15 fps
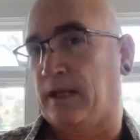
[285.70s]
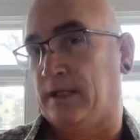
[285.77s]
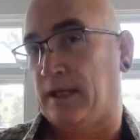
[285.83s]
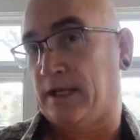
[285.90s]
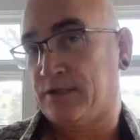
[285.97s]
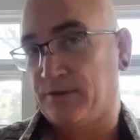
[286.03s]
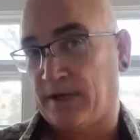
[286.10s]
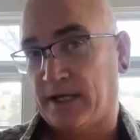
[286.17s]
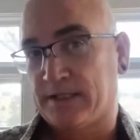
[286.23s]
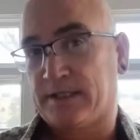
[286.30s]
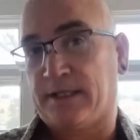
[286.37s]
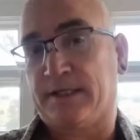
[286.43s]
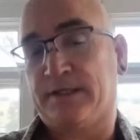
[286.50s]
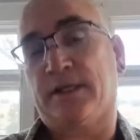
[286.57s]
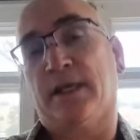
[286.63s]
and that
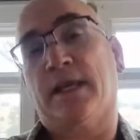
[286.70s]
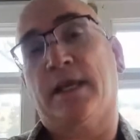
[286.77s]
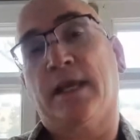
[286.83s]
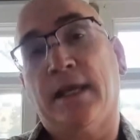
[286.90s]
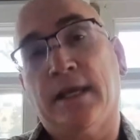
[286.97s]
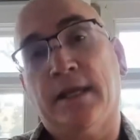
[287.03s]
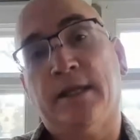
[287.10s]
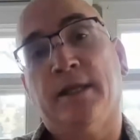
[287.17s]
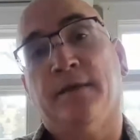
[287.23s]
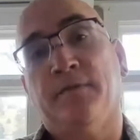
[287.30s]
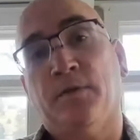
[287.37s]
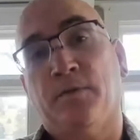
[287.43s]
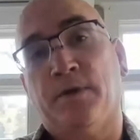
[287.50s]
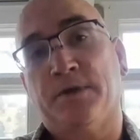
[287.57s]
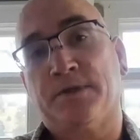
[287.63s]
translates to any of
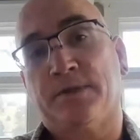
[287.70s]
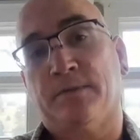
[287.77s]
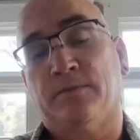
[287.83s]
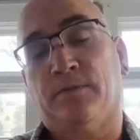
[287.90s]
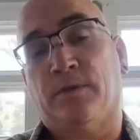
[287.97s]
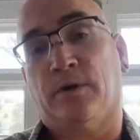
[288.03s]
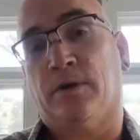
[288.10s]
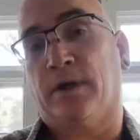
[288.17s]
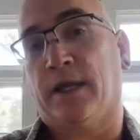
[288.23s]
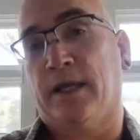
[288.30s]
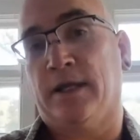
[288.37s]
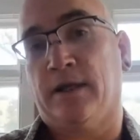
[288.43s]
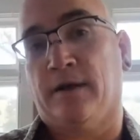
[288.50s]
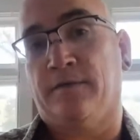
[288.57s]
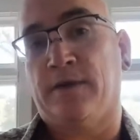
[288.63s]
the wisdom or
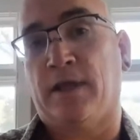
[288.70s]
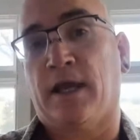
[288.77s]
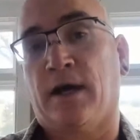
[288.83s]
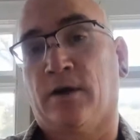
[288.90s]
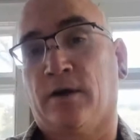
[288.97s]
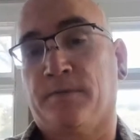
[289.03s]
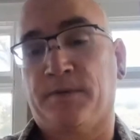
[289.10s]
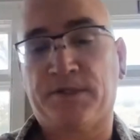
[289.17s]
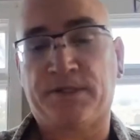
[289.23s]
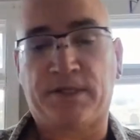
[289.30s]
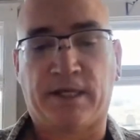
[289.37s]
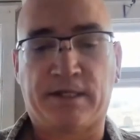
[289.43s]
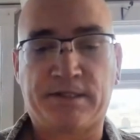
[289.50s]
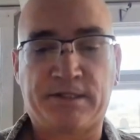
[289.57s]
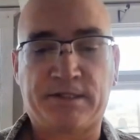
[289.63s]
any of the alchemist
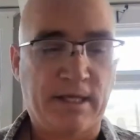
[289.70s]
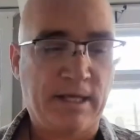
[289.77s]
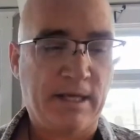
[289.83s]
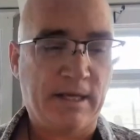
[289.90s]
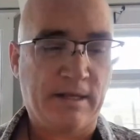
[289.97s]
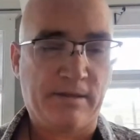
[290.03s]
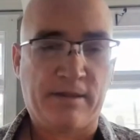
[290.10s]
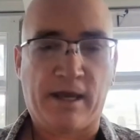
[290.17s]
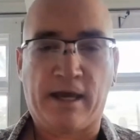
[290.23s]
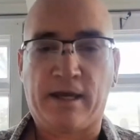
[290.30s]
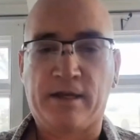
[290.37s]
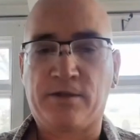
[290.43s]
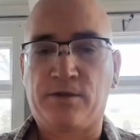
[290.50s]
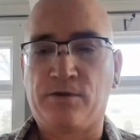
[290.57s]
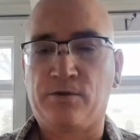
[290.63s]
sets
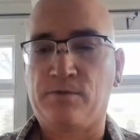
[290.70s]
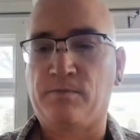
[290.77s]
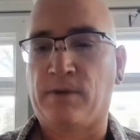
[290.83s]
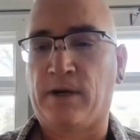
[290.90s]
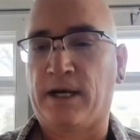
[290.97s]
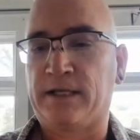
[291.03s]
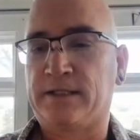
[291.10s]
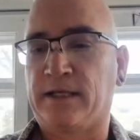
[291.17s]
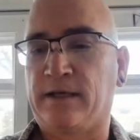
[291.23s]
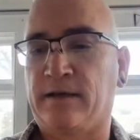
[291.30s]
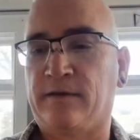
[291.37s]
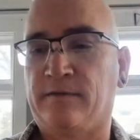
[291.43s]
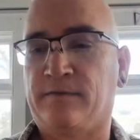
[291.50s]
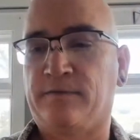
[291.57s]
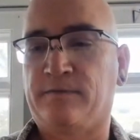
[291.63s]
that you might
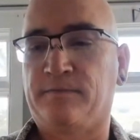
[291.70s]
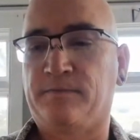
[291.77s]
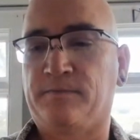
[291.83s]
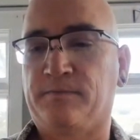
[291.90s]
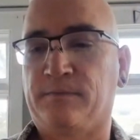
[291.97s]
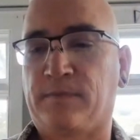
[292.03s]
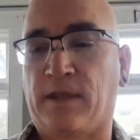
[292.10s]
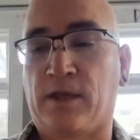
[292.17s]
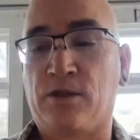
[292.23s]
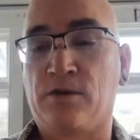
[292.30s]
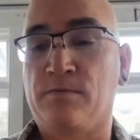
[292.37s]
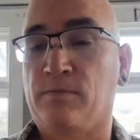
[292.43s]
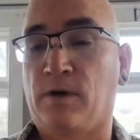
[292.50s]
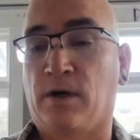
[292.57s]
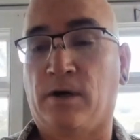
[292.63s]
have that
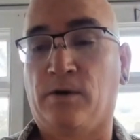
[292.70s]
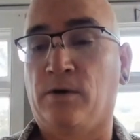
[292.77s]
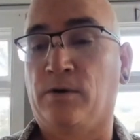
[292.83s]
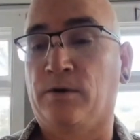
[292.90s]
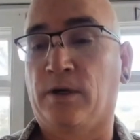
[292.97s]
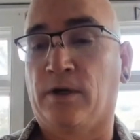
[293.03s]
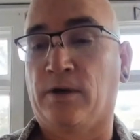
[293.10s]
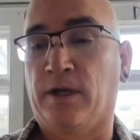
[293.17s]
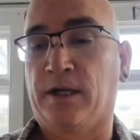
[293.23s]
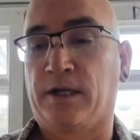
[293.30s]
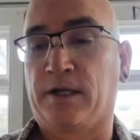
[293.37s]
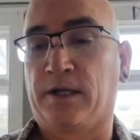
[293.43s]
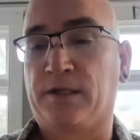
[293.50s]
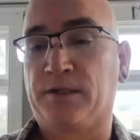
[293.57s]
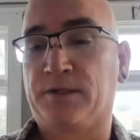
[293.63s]
you uh, own
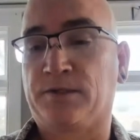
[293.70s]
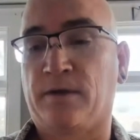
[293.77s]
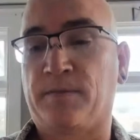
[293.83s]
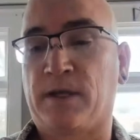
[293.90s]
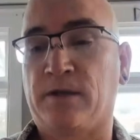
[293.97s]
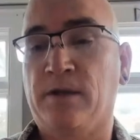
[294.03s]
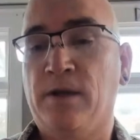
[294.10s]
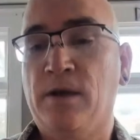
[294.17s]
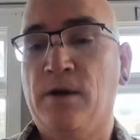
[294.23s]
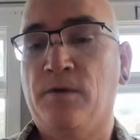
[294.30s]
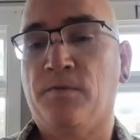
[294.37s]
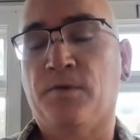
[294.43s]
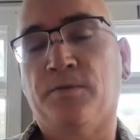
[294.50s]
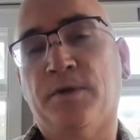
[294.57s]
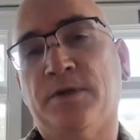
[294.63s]
already. So, I mean,
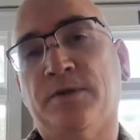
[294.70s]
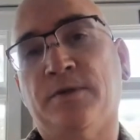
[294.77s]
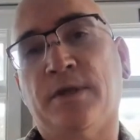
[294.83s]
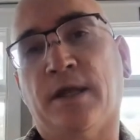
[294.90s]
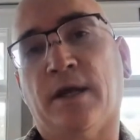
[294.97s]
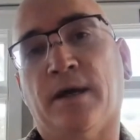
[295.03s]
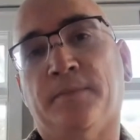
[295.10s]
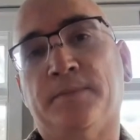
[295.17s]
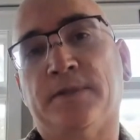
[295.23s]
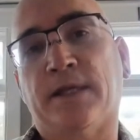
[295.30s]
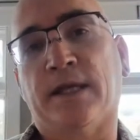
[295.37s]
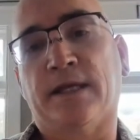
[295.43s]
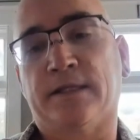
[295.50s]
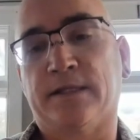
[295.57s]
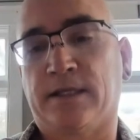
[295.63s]
when we do the
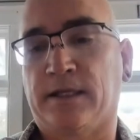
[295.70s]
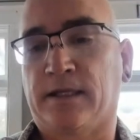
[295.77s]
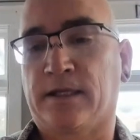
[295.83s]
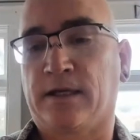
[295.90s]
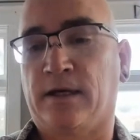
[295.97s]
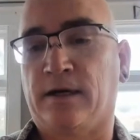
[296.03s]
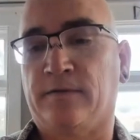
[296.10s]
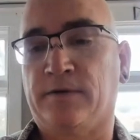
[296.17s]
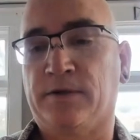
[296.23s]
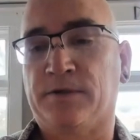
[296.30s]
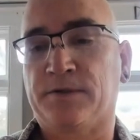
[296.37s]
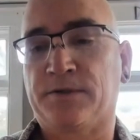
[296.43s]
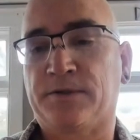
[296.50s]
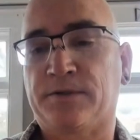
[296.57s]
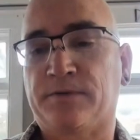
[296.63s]
update, it
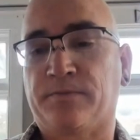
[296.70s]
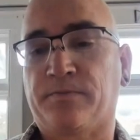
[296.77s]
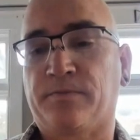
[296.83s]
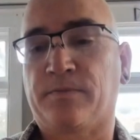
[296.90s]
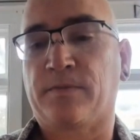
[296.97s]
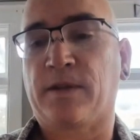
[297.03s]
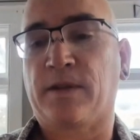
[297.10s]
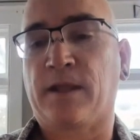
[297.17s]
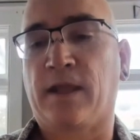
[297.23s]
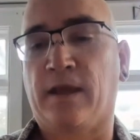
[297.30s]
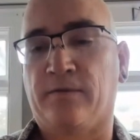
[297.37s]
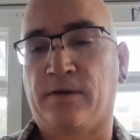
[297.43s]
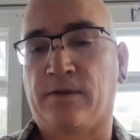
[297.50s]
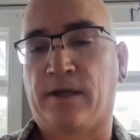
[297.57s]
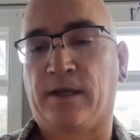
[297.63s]
covers
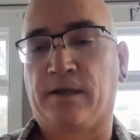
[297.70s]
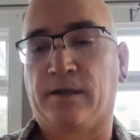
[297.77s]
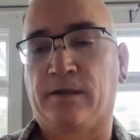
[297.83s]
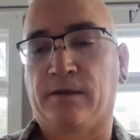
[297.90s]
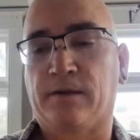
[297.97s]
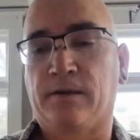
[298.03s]
everything.